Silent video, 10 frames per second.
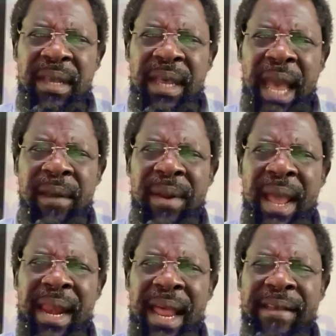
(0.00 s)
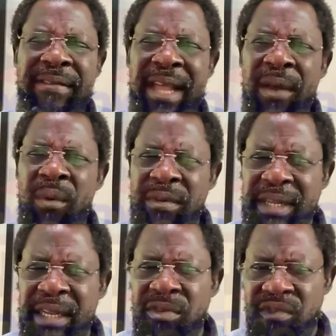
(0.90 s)
I realized I
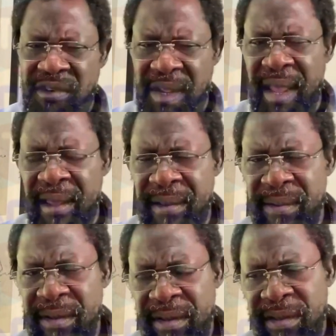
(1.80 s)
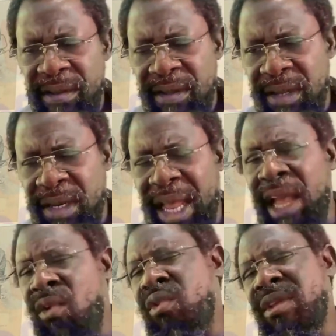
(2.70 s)
wanted to say that I
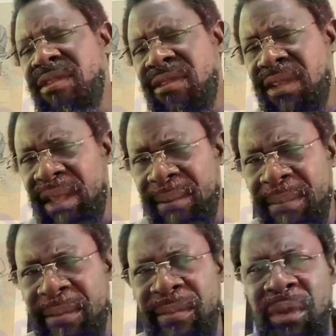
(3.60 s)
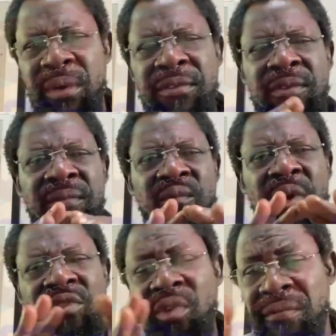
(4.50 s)
couldn't say, maybe because of
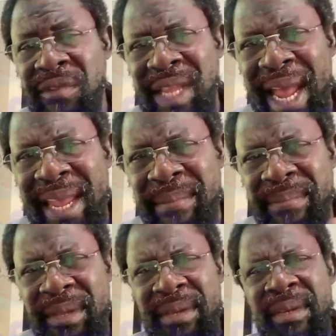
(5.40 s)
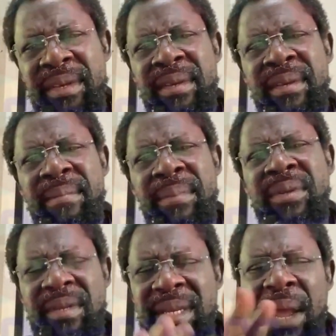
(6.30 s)
want of time.
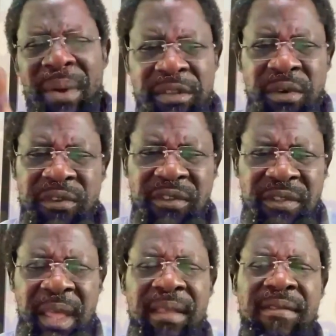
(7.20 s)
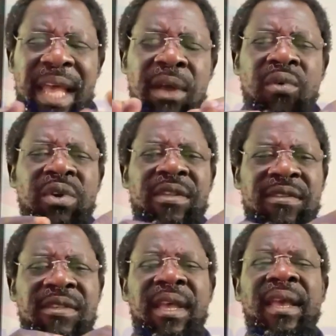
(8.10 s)
But there were just things I couldn't
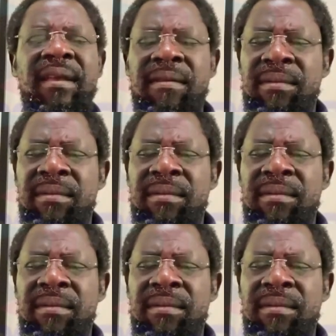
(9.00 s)
say